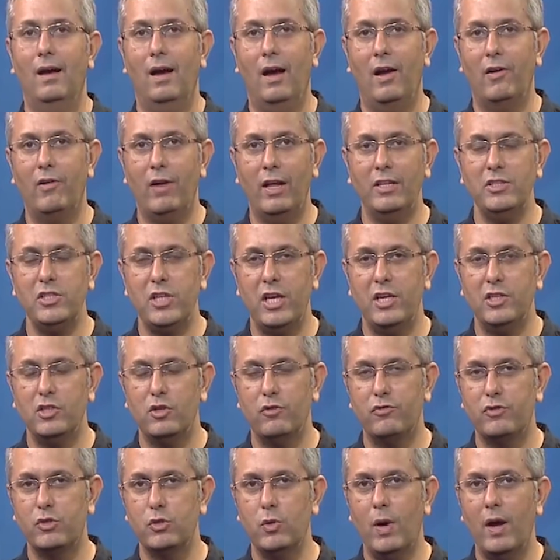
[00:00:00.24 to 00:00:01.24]
A run chase
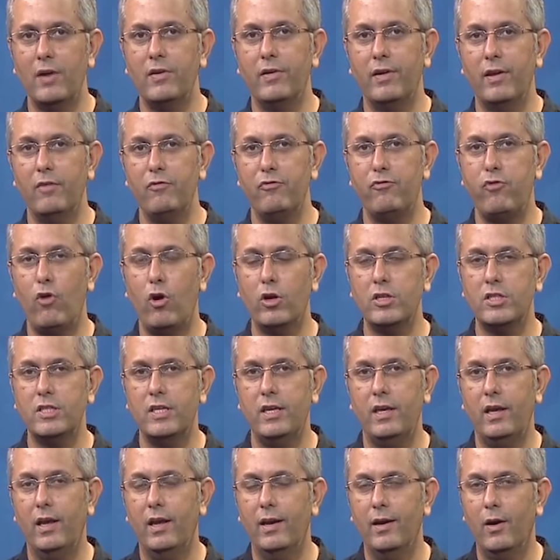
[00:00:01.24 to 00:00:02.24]
of
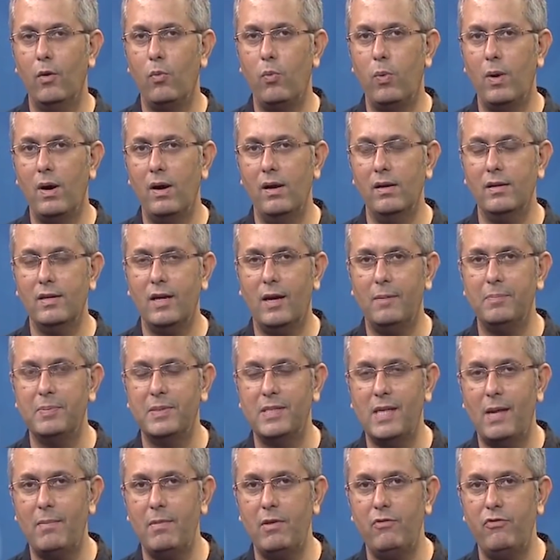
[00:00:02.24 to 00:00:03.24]
240 in a World Cup
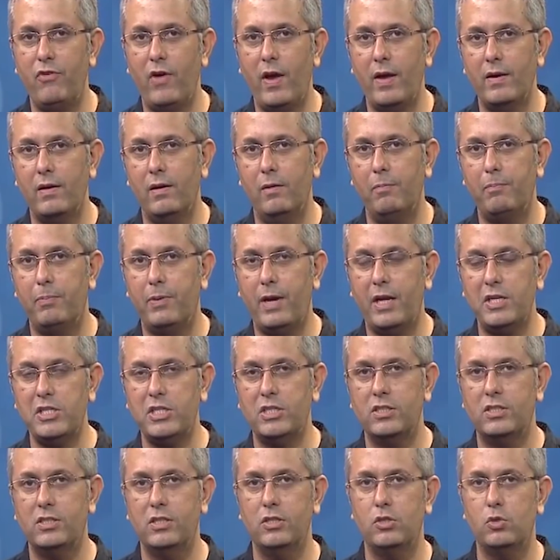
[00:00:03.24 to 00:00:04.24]
semi-final,
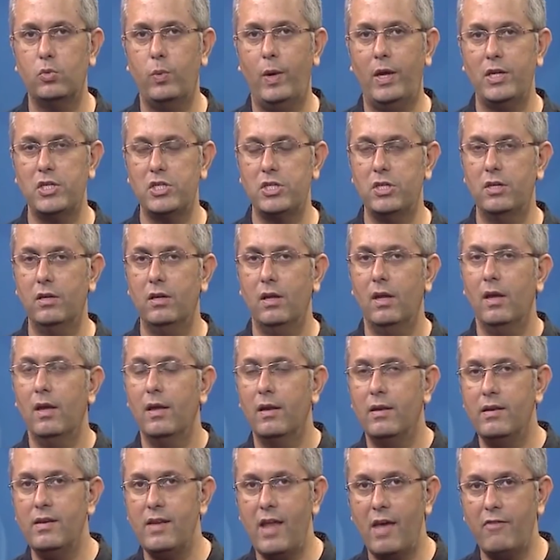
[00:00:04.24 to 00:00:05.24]
pressure situation,
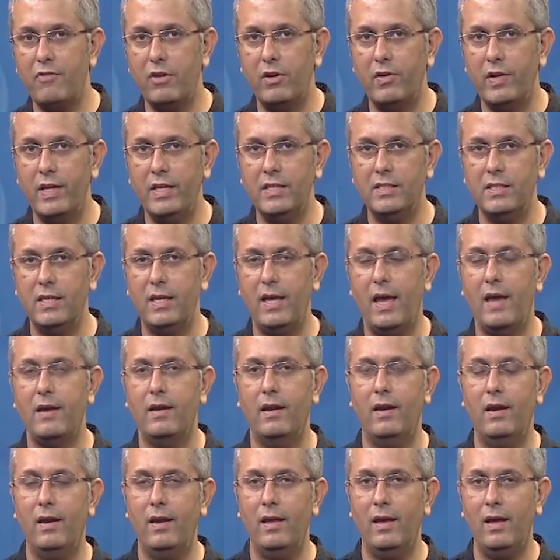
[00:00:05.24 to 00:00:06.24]
never easy, and
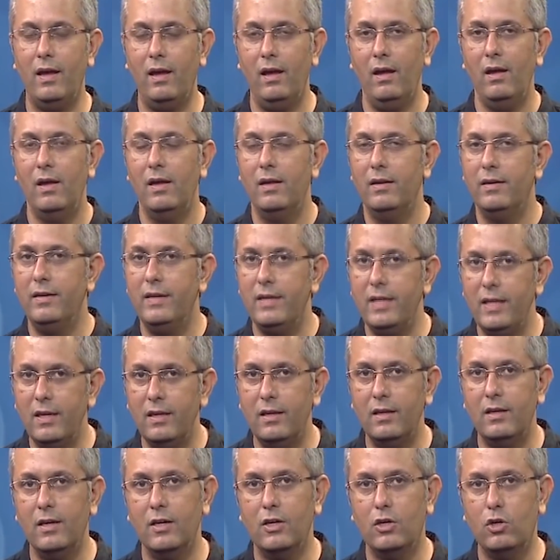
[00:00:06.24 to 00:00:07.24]
India
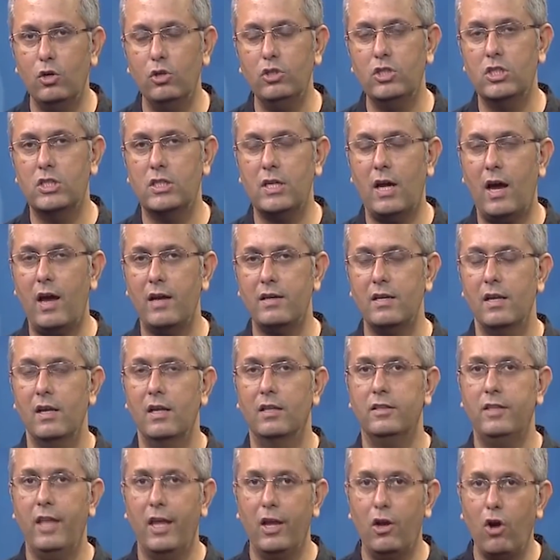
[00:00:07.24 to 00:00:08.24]
needed a good start.
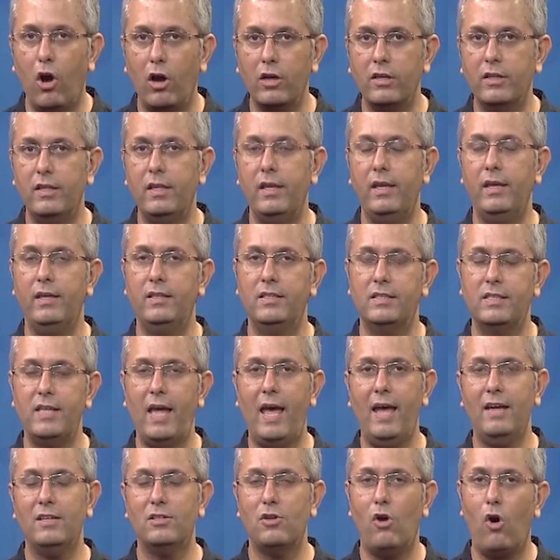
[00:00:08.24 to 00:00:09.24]
They got the
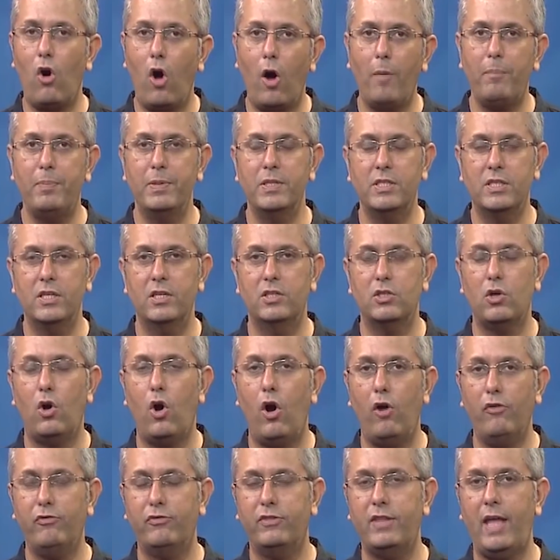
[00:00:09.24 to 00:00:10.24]
exact opposite
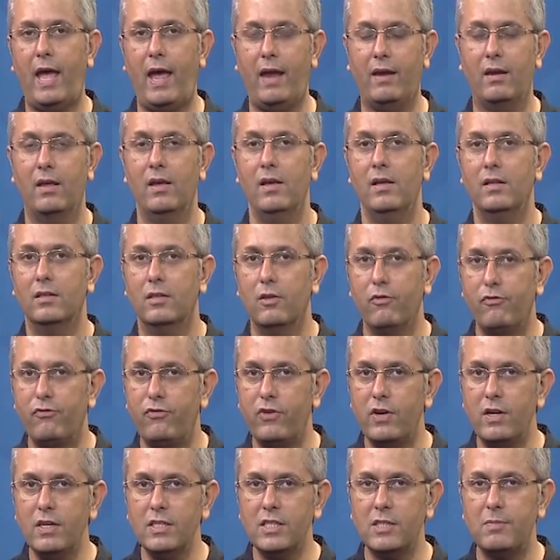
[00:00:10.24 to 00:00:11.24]
of that. The
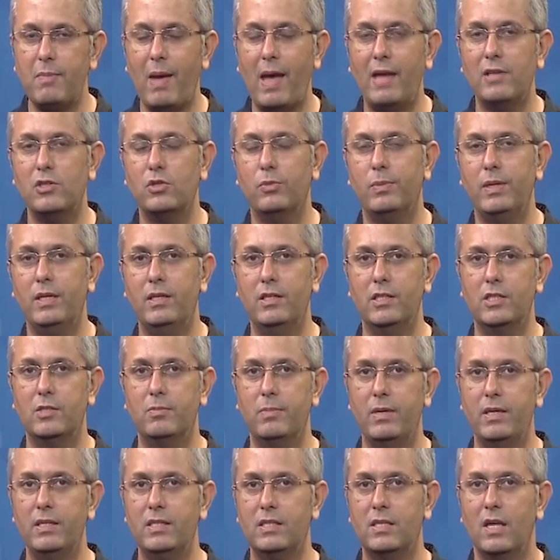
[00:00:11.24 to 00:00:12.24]
first man to be
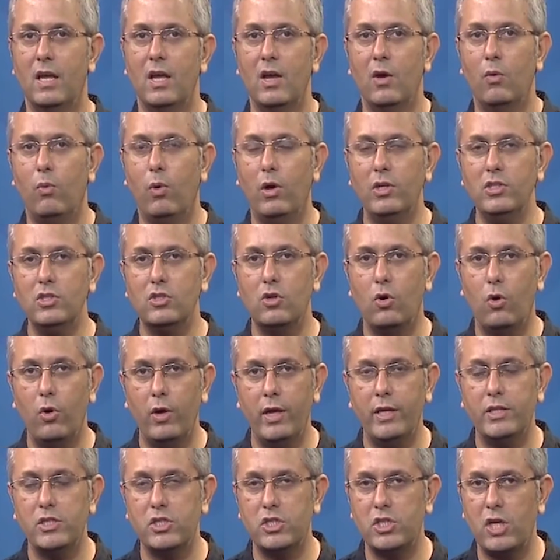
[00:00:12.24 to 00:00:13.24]
dismissed was
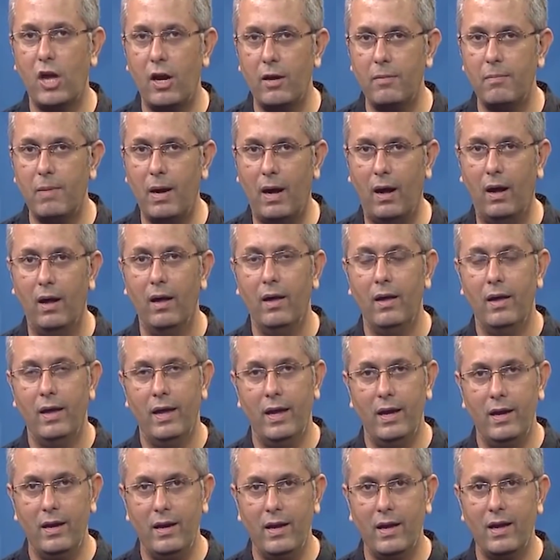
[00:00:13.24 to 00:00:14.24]
Rohit Sharma,
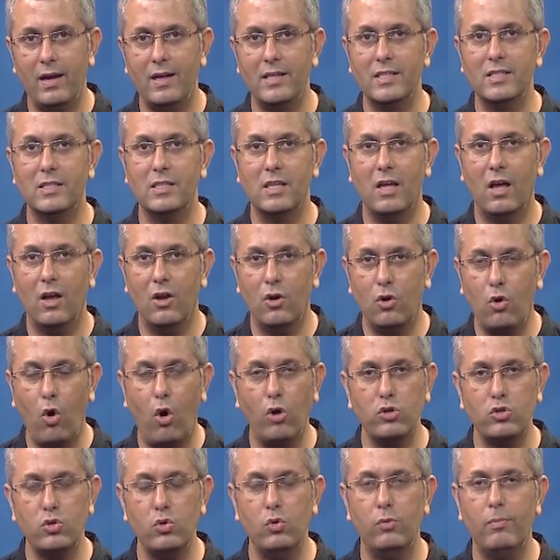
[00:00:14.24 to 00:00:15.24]
India's
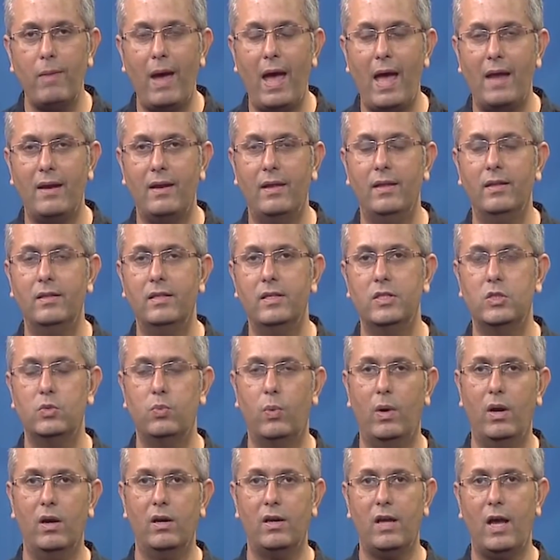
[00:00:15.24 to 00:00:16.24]
go-to man in this
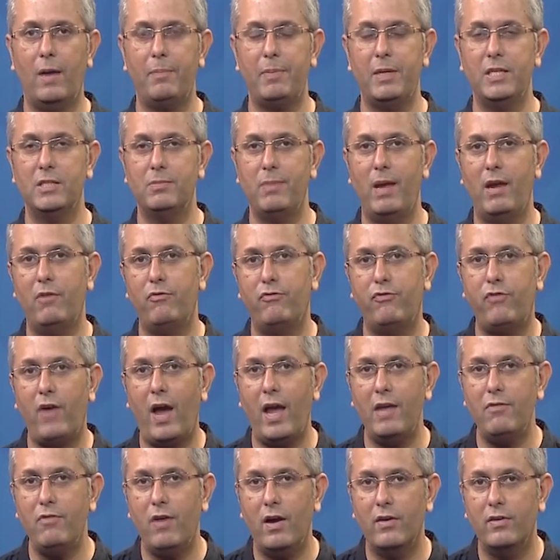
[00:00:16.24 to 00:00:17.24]
World Cup. He's made
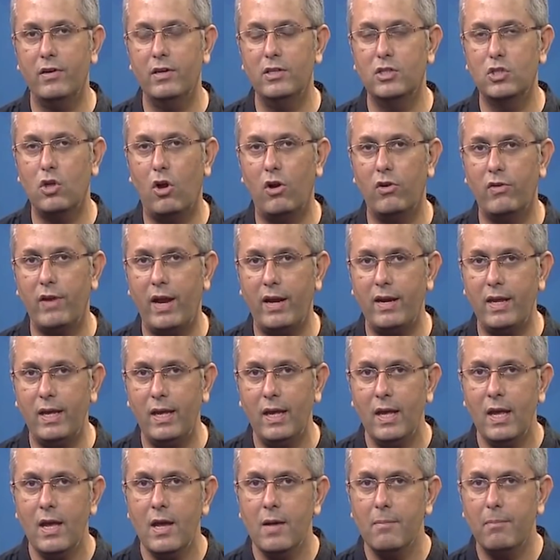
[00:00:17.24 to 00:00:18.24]
500s
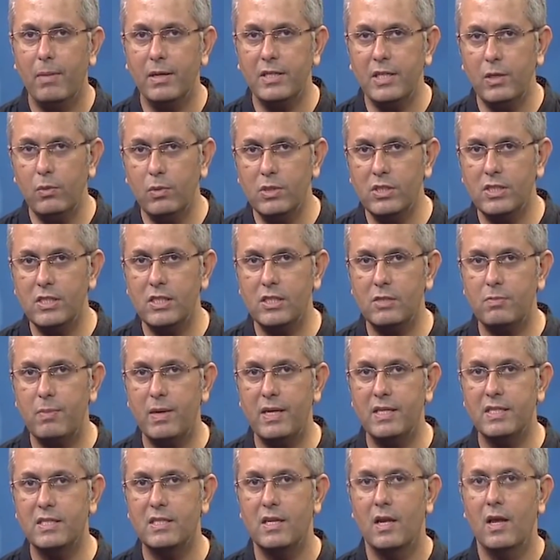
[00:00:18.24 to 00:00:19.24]
already, but he was
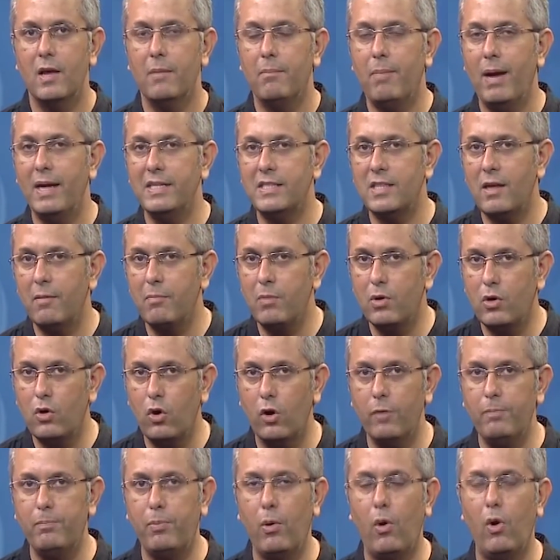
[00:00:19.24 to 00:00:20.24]
dismissed by some
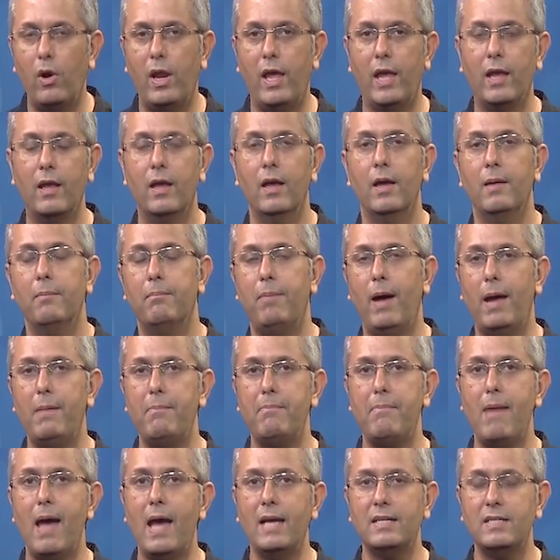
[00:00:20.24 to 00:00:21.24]
good bowling by
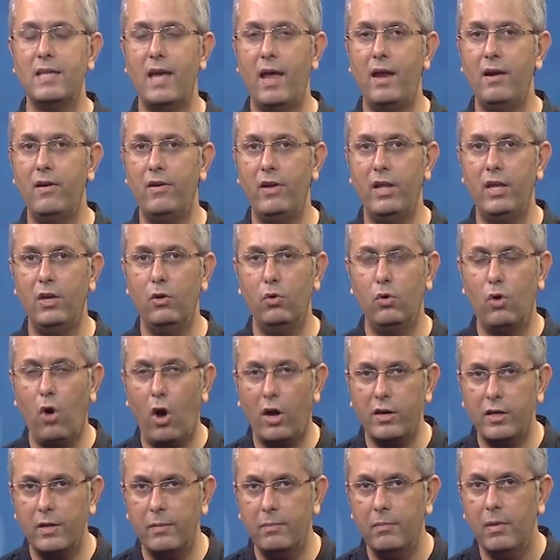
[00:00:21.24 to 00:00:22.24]
Matt Henry, who
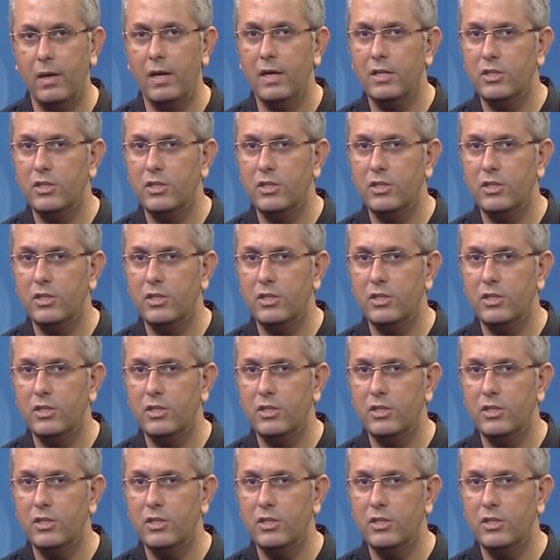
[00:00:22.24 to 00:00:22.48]
got him